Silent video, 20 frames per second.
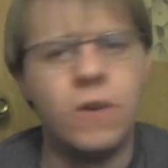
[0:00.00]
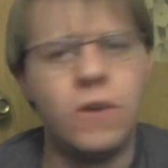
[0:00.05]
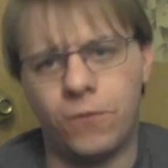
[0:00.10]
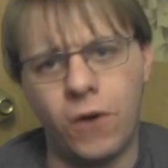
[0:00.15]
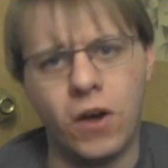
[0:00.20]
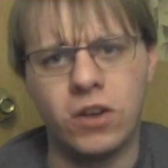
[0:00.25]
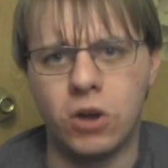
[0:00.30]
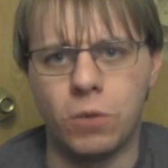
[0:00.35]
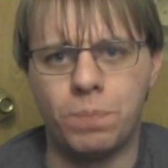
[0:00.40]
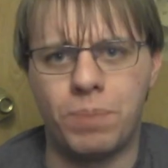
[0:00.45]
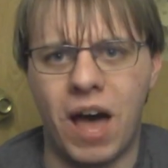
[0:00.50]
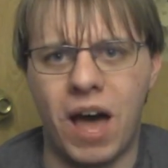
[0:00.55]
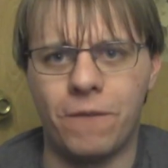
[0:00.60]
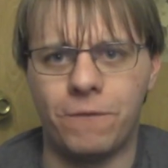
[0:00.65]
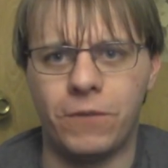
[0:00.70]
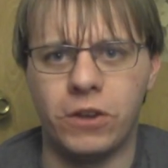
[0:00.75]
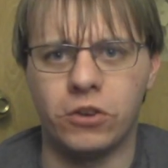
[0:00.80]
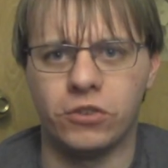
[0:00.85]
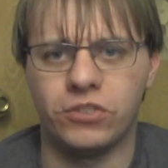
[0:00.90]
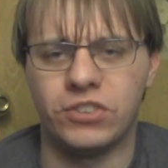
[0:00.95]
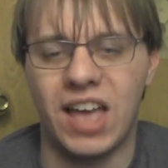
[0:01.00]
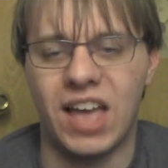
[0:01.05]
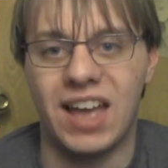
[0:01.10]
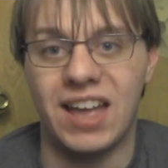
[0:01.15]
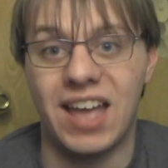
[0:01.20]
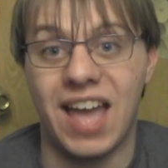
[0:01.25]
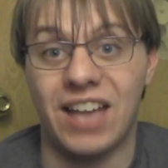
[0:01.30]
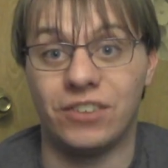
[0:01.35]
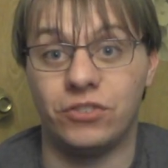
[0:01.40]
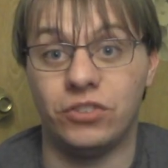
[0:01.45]
Funko Pop figures that
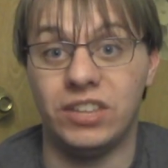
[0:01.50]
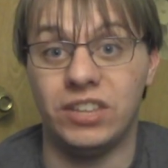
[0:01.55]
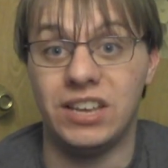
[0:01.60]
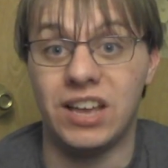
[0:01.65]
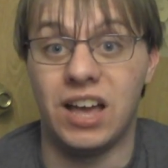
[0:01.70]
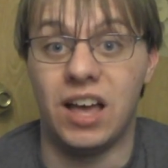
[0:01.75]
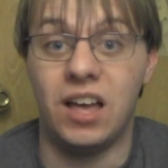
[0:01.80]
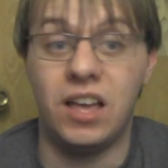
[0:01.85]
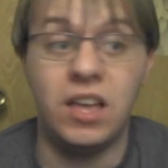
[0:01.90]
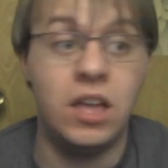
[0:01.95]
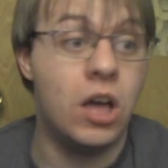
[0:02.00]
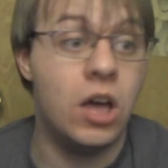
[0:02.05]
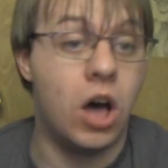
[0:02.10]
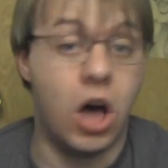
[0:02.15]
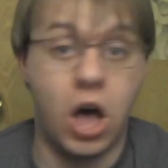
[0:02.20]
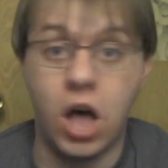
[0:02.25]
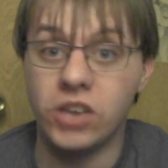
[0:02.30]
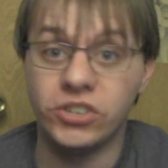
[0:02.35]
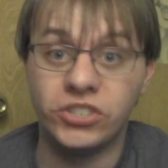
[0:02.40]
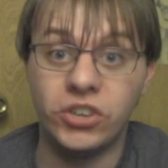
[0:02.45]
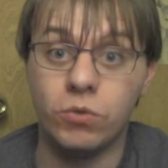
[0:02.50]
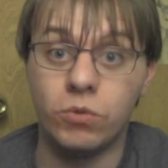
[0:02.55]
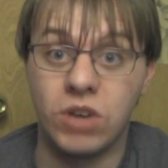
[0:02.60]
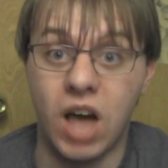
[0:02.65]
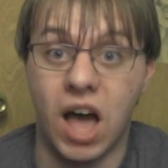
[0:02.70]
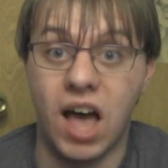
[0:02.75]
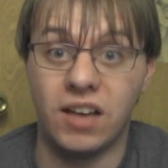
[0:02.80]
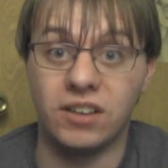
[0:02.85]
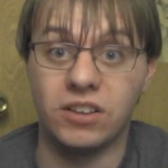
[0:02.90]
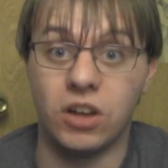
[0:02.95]
I actually also
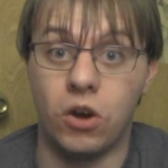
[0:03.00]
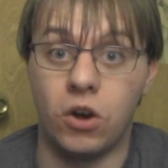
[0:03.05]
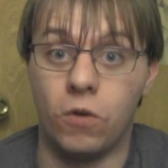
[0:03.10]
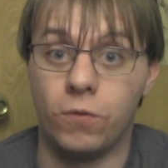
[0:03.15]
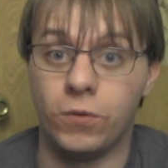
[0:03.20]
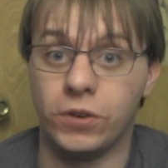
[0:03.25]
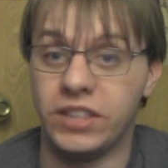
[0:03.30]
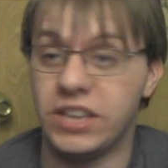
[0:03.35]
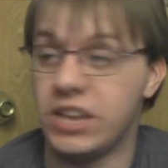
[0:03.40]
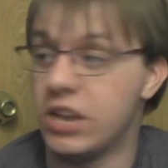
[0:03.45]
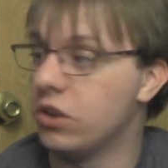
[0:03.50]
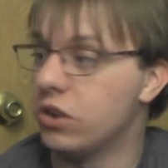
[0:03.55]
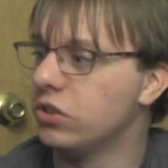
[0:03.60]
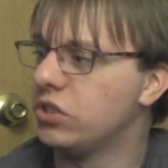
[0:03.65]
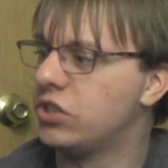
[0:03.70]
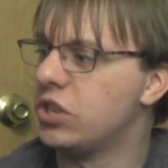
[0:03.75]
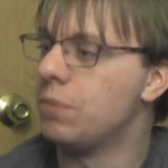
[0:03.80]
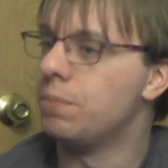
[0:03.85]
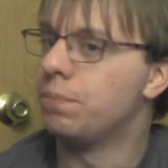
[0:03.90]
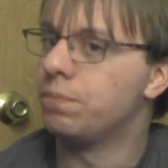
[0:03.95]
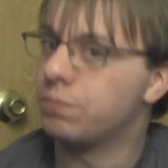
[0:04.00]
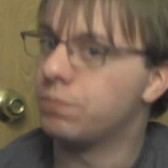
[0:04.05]
got over the years.